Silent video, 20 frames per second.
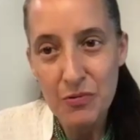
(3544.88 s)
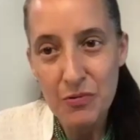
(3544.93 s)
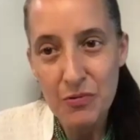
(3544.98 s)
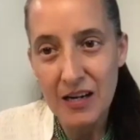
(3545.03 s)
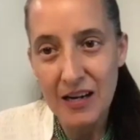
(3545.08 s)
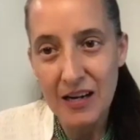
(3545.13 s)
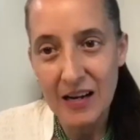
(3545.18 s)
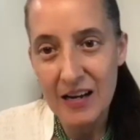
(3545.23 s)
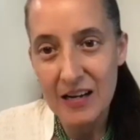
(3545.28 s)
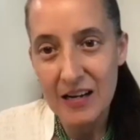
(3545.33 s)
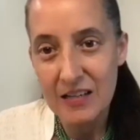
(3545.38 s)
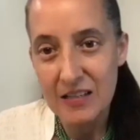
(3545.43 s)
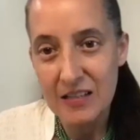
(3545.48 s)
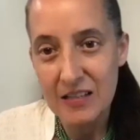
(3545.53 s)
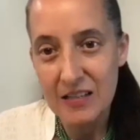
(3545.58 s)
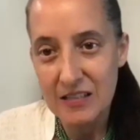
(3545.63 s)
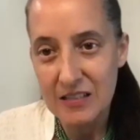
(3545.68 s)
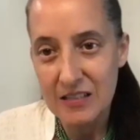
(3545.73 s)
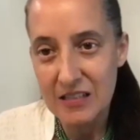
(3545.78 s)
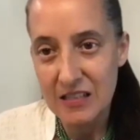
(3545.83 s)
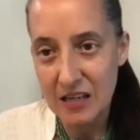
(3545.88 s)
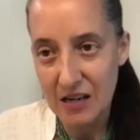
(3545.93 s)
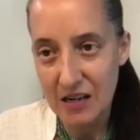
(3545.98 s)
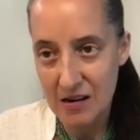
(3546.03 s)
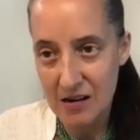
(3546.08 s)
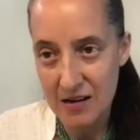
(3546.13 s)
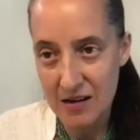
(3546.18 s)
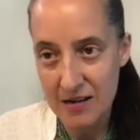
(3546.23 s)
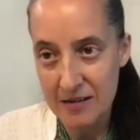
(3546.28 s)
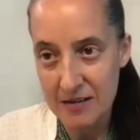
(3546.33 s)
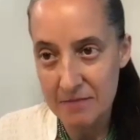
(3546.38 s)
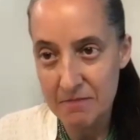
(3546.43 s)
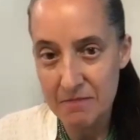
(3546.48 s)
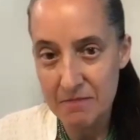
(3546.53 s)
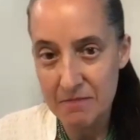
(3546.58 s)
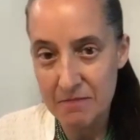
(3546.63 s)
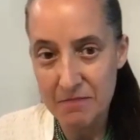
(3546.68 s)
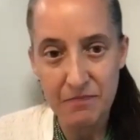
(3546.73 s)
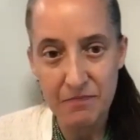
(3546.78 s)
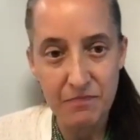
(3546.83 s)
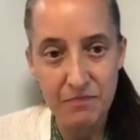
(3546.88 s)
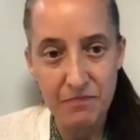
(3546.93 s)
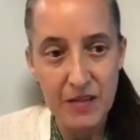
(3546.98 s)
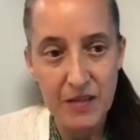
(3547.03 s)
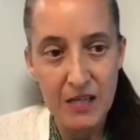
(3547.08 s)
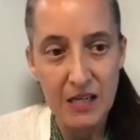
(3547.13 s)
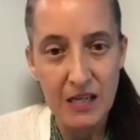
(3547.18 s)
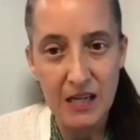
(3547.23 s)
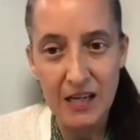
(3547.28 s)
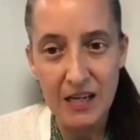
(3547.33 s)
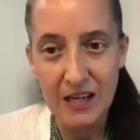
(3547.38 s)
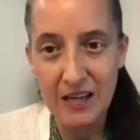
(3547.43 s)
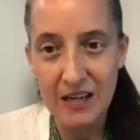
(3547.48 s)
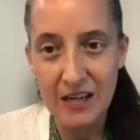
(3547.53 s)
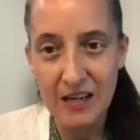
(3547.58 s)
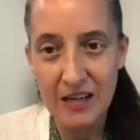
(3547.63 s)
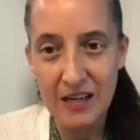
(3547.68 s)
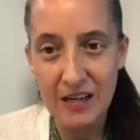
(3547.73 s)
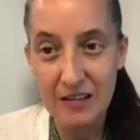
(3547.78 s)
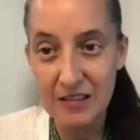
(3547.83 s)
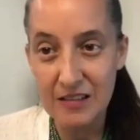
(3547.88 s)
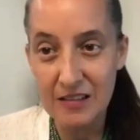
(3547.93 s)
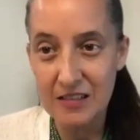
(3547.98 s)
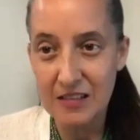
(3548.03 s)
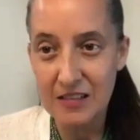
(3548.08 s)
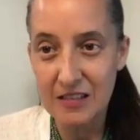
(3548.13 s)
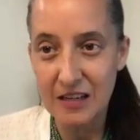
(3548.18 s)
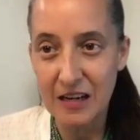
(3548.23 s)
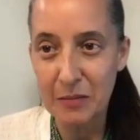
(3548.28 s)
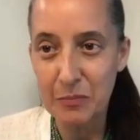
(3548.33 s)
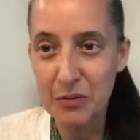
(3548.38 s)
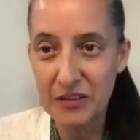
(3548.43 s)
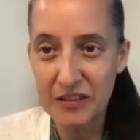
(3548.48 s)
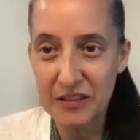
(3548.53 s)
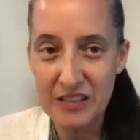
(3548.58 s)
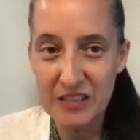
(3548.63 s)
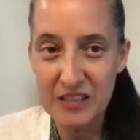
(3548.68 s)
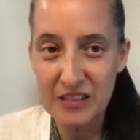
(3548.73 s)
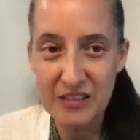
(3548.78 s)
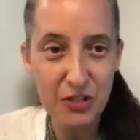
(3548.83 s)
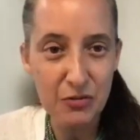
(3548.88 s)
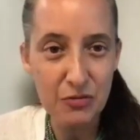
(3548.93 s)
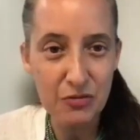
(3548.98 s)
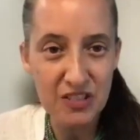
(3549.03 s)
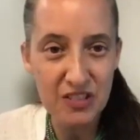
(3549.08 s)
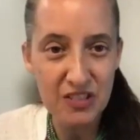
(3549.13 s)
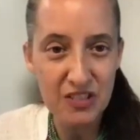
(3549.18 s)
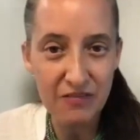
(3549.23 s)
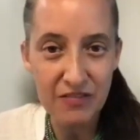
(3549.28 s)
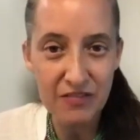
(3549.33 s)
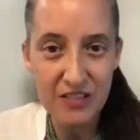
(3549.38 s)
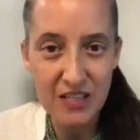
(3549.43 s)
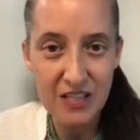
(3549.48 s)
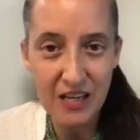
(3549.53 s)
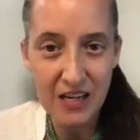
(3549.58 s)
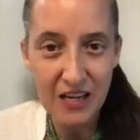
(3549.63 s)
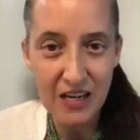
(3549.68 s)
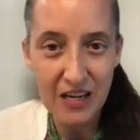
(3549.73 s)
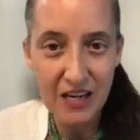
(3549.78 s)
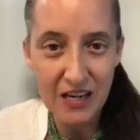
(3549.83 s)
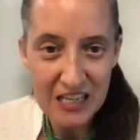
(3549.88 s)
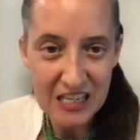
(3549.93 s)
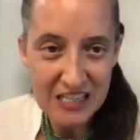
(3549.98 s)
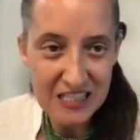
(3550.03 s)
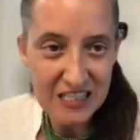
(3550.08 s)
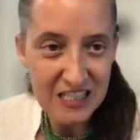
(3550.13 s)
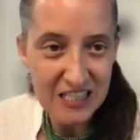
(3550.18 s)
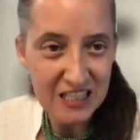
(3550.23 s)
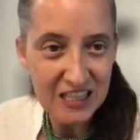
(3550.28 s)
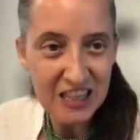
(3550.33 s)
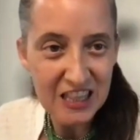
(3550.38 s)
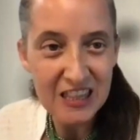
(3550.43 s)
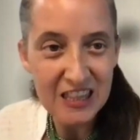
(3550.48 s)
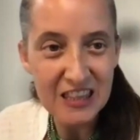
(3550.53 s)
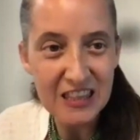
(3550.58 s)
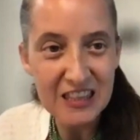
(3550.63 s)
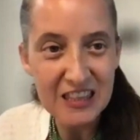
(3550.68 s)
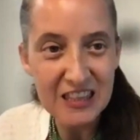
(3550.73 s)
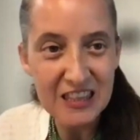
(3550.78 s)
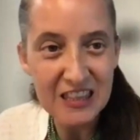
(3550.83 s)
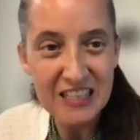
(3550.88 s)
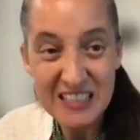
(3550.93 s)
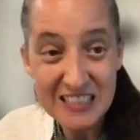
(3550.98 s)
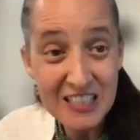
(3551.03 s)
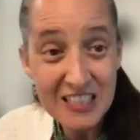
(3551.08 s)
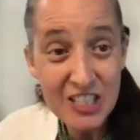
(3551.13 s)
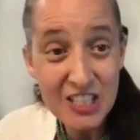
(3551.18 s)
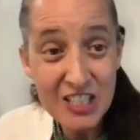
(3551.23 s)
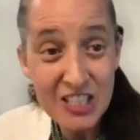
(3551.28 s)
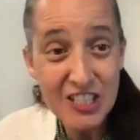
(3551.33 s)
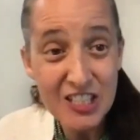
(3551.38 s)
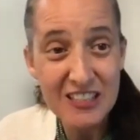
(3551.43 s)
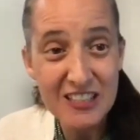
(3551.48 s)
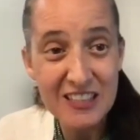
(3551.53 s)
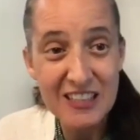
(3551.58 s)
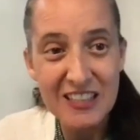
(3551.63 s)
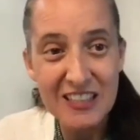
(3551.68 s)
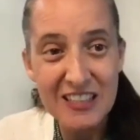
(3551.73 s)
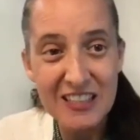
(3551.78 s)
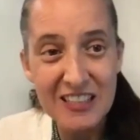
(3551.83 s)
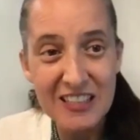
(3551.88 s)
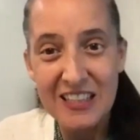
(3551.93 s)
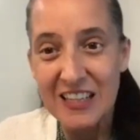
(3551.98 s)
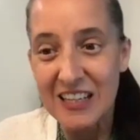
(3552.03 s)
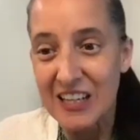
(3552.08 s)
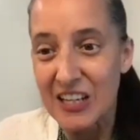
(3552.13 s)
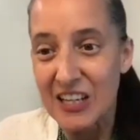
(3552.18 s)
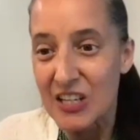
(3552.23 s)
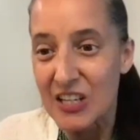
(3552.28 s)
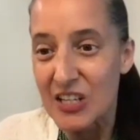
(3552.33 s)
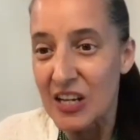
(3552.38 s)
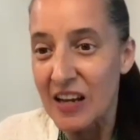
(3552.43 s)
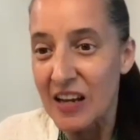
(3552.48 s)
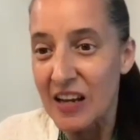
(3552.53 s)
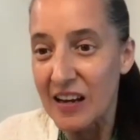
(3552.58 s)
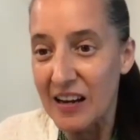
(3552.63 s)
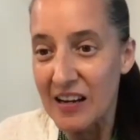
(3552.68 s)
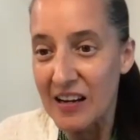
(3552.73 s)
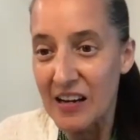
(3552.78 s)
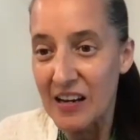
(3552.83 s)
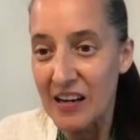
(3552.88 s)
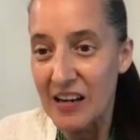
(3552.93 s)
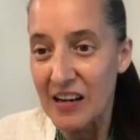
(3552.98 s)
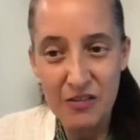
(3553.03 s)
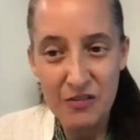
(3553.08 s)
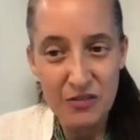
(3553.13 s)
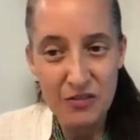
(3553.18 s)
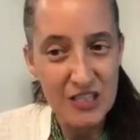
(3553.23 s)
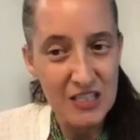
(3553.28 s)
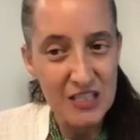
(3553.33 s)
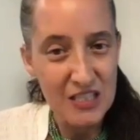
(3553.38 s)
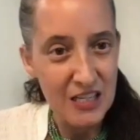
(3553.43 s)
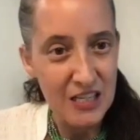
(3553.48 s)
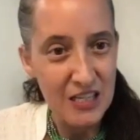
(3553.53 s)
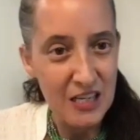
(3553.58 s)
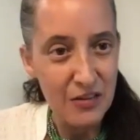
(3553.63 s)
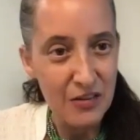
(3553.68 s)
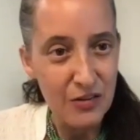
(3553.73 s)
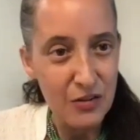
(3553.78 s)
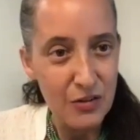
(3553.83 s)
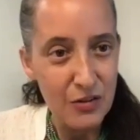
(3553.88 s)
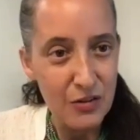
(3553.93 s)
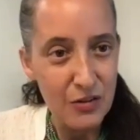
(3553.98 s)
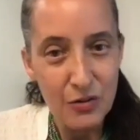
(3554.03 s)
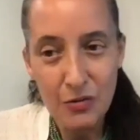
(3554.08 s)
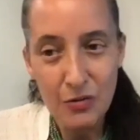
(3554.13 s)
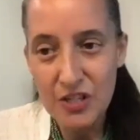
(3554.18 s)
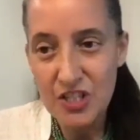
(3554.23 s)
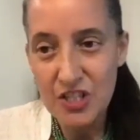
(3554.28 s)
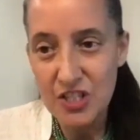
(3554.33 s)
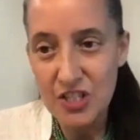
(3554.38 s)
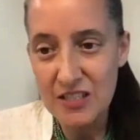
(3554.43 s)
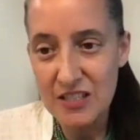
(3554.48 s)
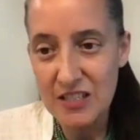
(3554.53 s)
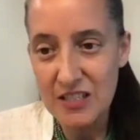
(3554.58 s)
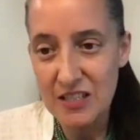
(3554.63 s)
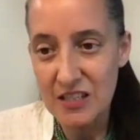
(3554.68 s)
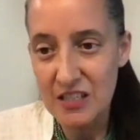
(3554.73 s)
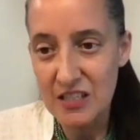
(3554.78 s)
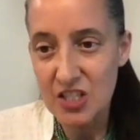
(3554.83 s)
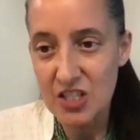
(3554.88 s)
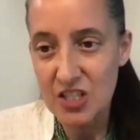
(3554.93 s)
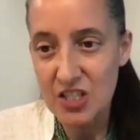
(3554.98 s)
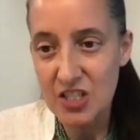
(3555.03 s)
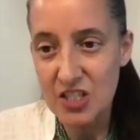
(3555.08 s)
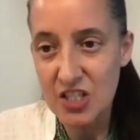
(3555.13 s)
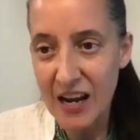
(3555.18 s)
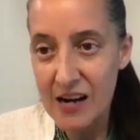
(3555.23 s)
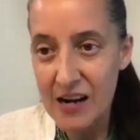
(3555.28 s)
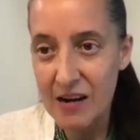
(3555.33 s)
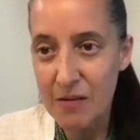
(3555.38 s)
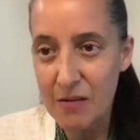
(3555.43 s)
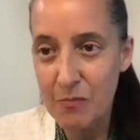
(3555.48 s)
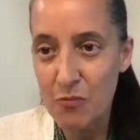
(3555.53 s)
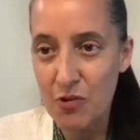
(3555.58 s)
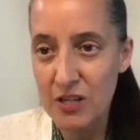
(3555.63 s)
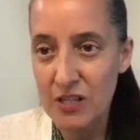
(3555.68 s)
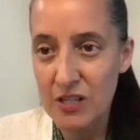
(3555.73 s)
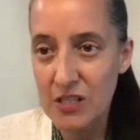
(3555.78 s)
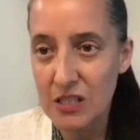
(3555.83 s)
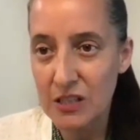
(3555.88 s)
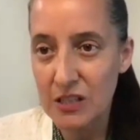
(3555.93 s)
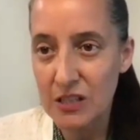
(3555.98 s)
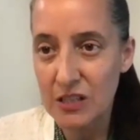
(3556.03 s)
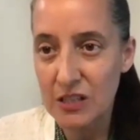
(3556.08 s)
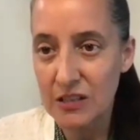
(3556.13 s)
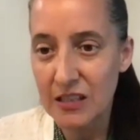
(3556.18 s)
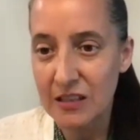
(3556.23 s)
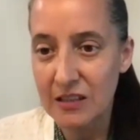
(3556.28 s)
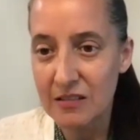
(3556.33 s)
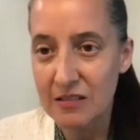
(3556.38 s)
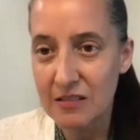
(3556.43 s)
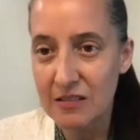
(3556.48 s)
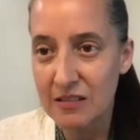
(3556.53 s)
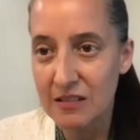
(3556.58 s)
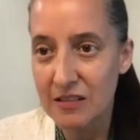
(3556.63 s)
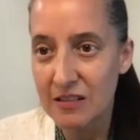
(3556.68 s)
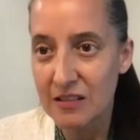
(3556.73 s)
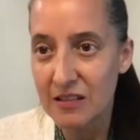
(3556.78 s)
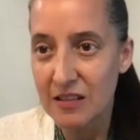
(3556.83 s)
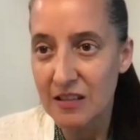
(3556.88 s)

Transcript: we're at time, and I believe CUESEF is heading into lunch. And I don't see any other questions in the chat. I'm wondering,